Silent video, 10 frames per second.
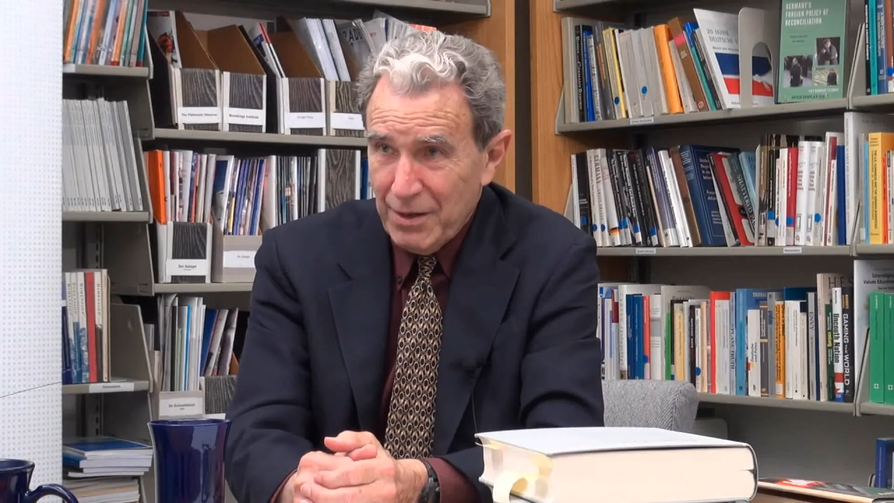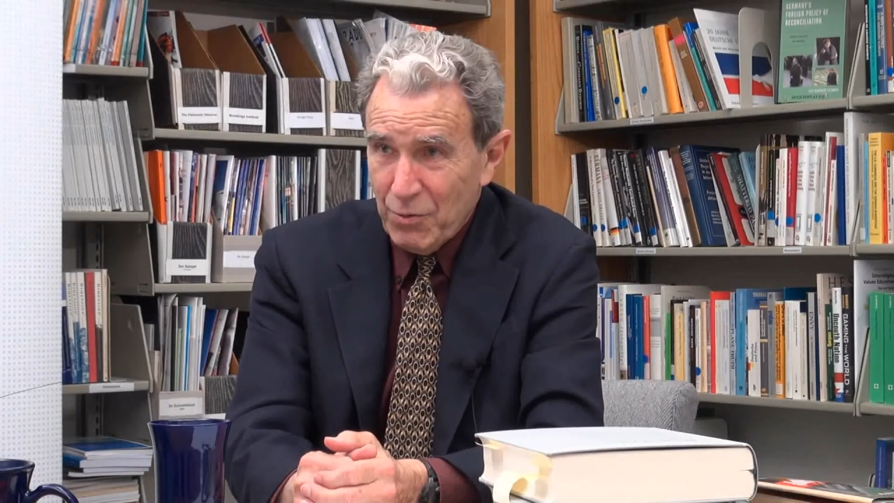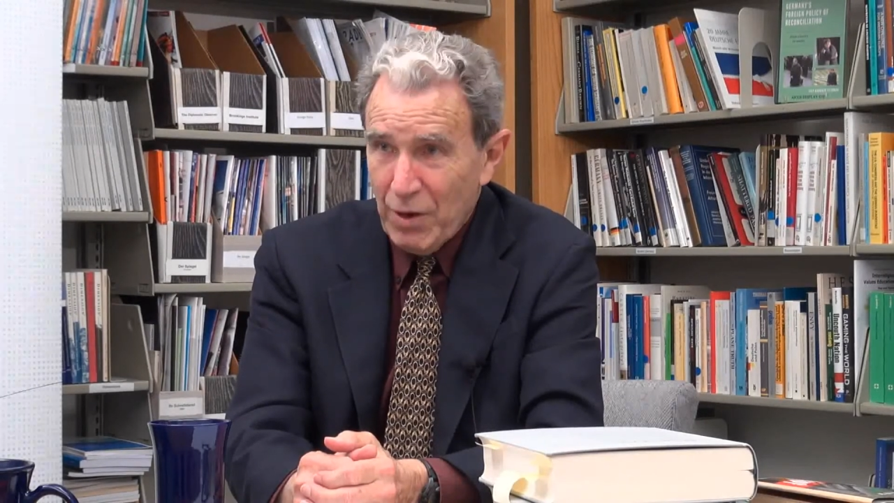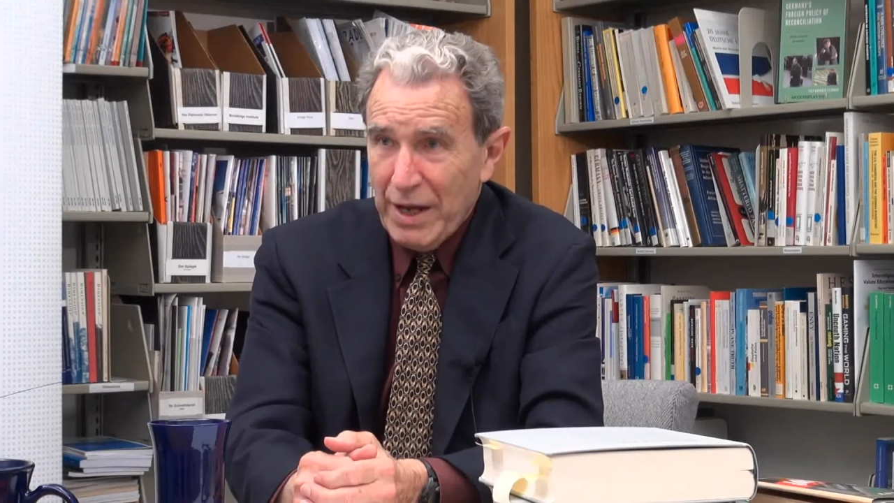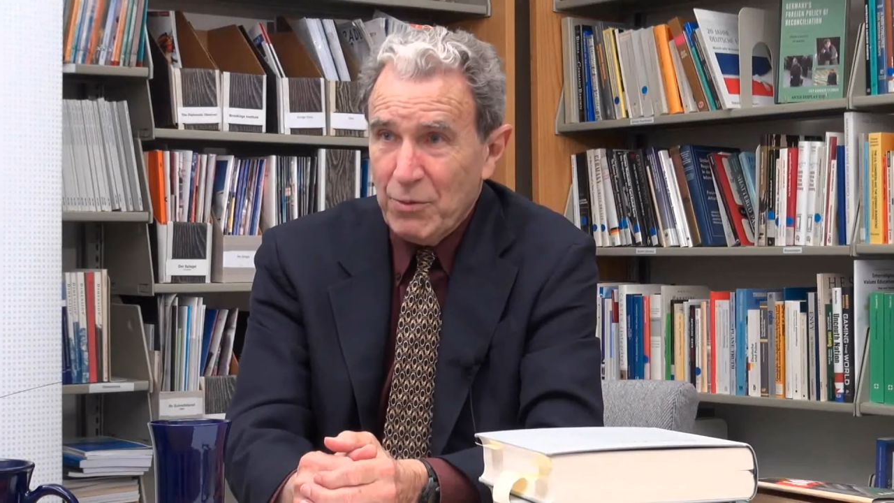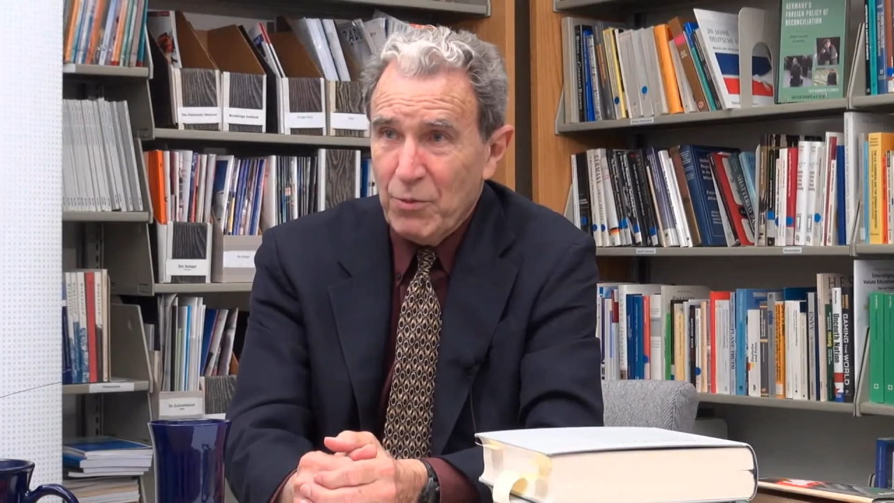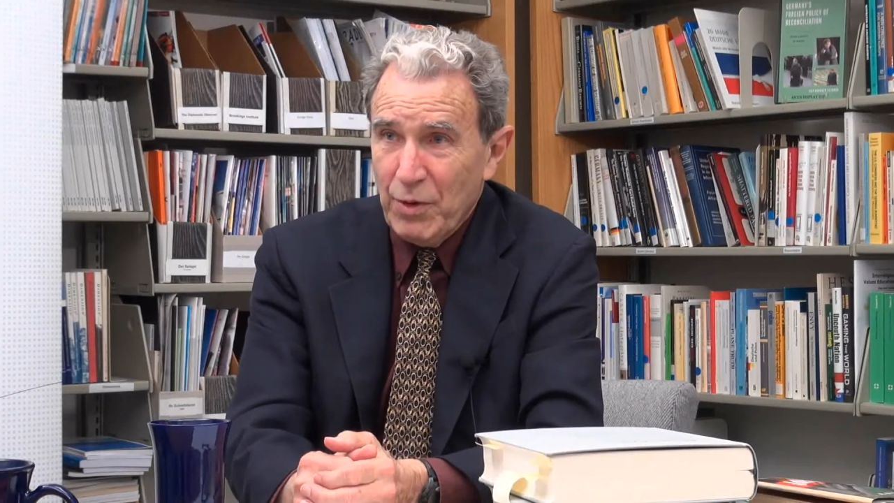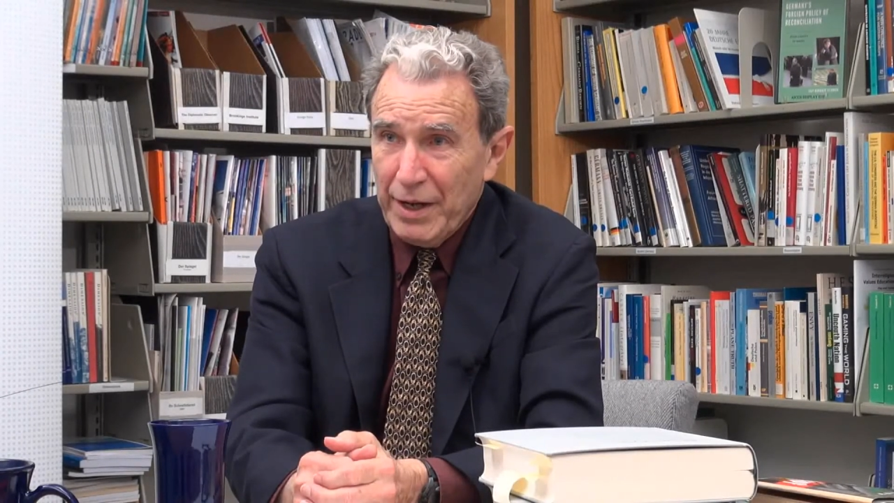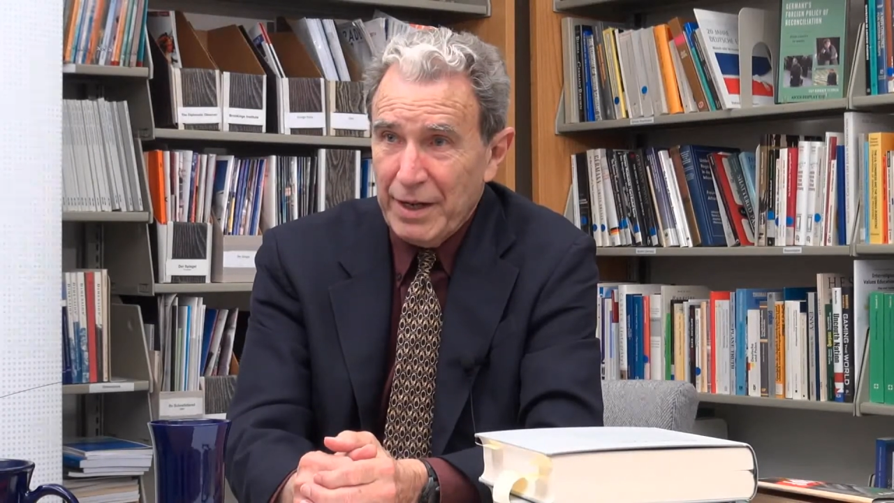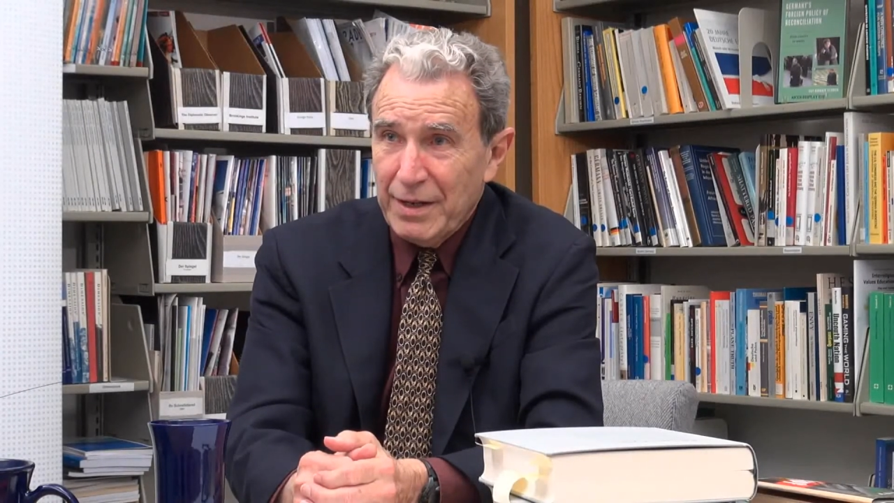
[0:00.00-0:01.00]

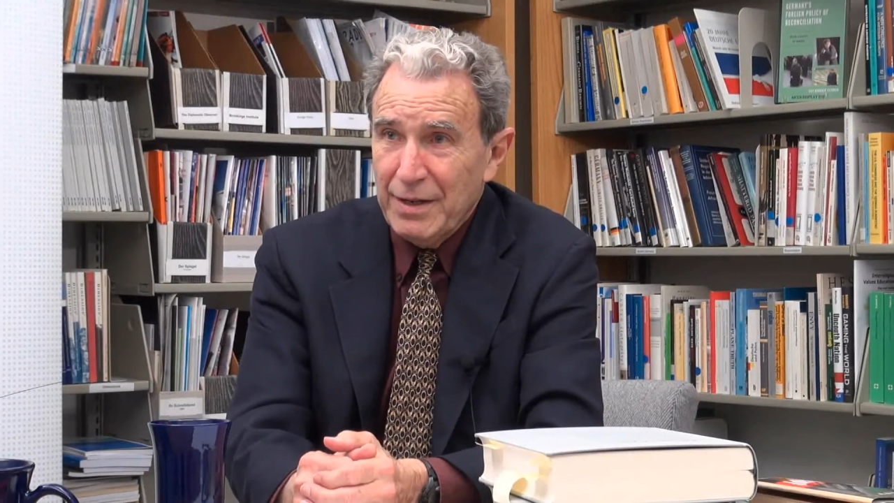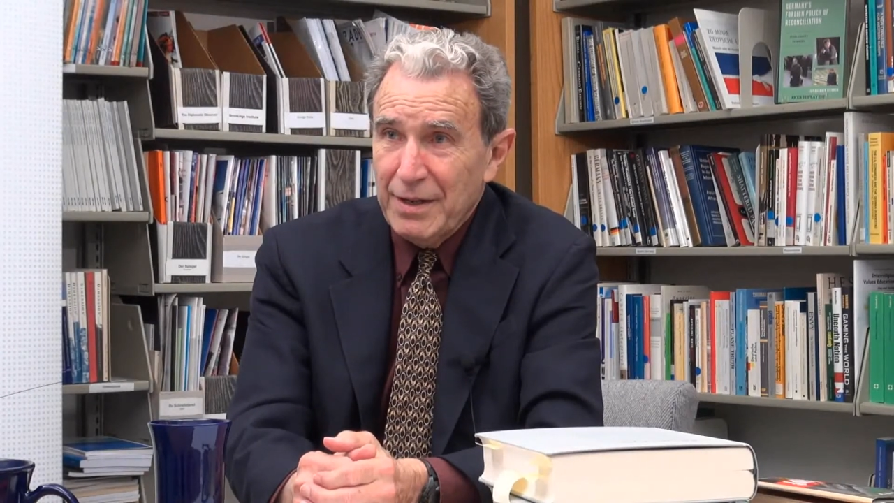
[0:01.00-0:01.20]
right-wing